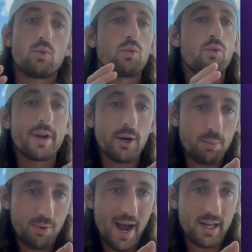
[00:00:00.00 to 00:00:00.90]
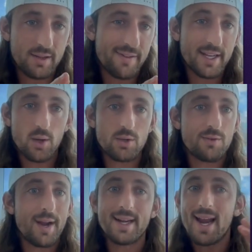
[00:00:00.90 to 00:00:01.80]
Real product videos,
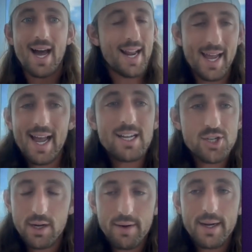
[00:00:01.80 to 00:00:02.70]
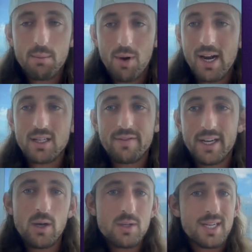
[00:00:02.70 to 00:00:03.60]
right? Not AI generated product
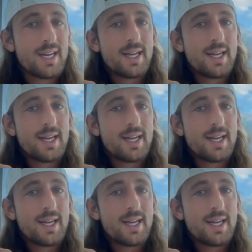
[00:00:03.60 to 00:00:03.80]
videos.